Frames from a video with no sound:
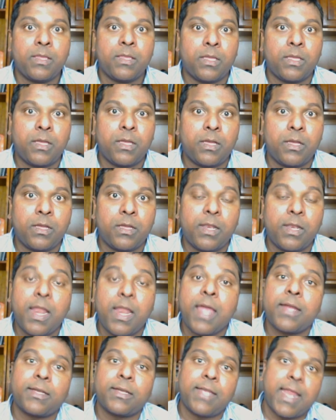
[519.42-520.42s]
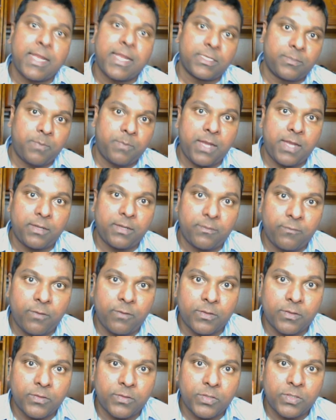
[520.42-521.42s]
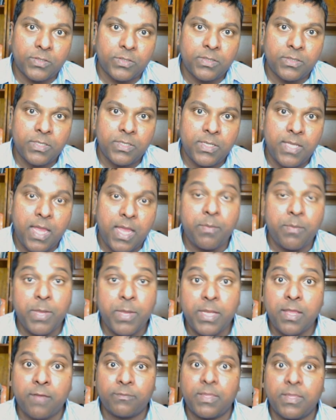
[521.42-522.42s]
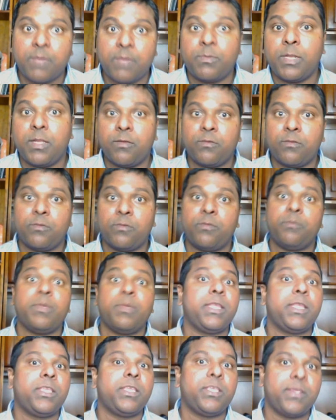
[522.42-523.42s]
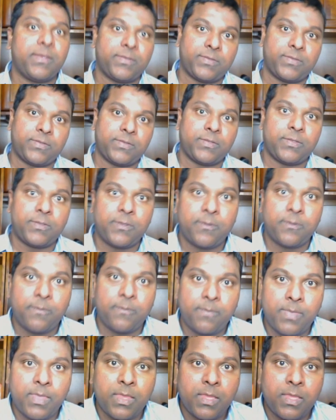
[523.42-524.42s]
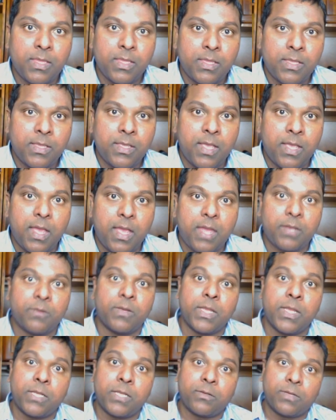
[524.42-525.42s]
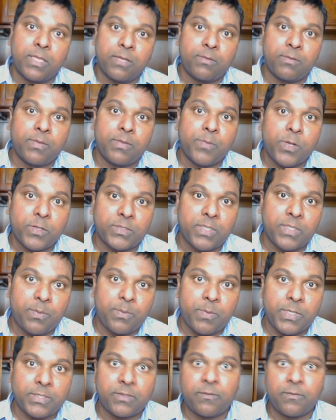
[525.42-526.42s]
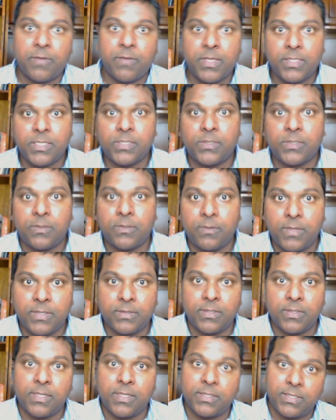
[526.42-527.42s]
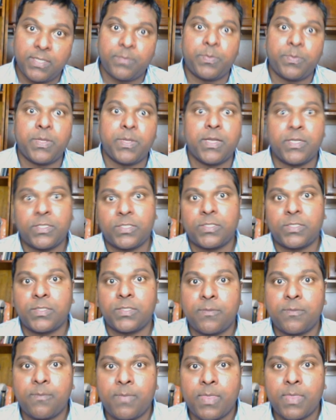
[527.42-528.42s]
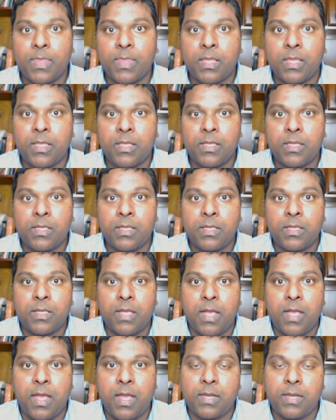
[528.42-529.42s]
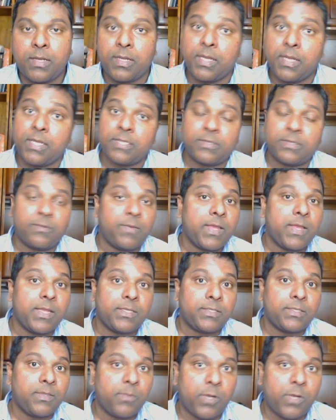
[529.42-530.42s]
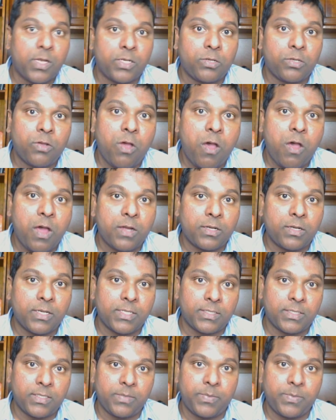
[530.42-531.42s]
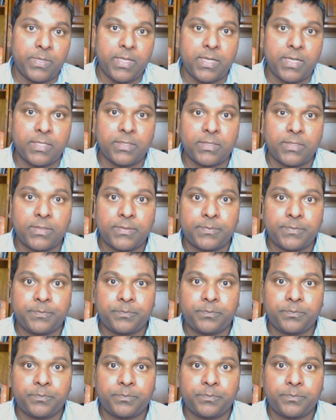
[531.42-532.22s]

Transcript: uh, lung transplant folks, and many of them live many years. And you need to give immunosuppressive agents to these recipients, and it is very similar to heart recipients.